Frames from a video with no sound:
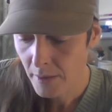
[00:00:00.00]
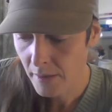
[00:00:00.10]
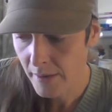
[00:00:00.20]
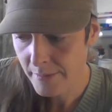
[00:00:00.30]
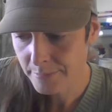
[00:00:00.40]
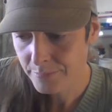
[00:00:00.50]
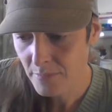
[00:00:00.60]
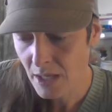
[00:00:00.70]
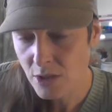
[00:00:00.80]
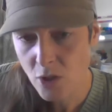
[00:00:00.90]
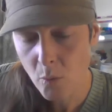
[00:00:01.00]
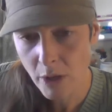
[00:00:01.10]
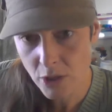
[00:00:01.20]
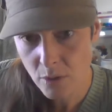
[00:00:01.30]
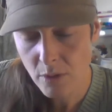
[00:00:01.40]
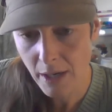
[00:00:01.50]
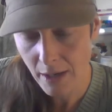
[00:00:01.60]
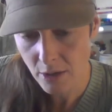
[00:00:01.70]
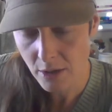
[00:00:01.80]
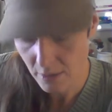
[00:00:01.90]
Um, and so when you and I
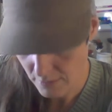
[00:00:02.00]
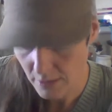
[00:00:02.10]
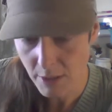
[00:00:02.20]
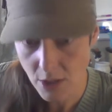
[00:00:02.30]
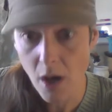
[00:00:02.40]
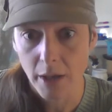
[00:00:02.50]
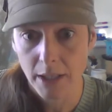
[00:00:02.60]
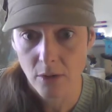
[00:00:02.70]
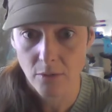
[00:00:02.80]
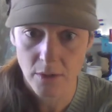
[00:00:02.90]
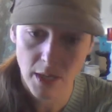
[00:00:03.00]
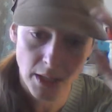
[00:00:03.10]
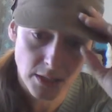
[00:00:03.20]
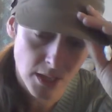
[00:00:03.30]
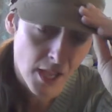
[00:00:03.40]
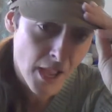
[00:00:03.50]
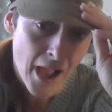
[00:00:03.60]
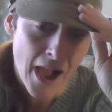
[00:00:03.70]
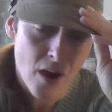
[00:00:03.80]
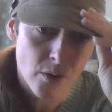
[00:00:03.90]
are going to be talking over the next
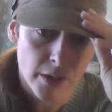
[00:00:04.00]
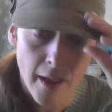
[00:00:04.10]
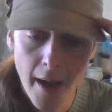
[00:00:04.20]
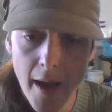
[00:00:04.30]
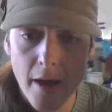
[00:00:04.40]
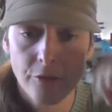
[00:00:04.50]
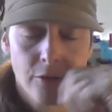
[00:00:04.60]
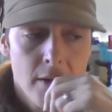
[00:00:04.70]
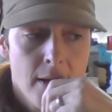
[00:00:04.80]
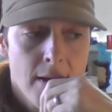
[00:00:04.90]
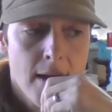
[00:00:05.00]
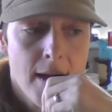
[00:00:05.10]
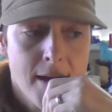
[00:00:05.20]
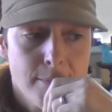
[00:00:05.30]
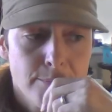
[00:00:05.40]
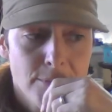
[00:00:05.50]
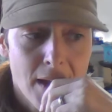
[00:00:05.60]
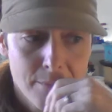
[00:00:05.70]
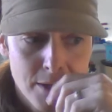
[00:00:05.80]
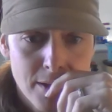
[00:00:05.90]
hour and a half, um,
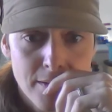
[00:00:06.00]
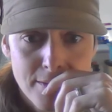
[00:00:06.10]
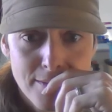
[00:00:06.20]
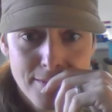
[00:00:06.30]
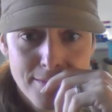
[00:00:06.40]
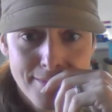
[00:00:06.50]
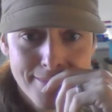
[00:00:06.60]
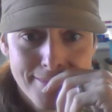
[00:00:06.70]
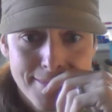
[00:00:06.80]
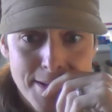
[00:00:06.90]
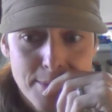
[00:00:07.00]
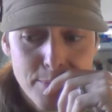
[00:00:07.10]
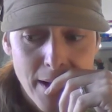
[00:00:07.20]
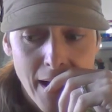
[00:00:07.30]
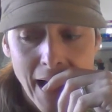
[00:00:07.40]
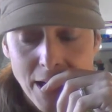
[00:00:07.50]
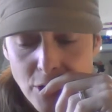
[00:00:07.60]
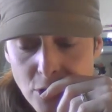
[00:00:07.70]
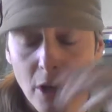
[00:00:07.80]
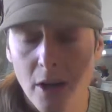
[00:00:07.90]
I'm gonna be, I
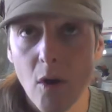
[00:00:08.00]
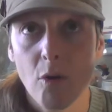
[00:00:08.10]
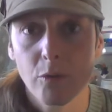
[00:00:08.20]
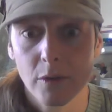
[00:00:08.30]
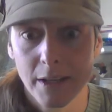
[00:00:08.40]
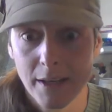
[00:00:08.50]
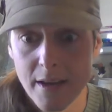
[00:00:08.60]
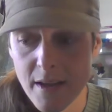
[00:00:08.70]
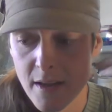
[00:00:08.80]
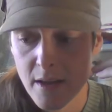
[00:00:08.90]
should hopefully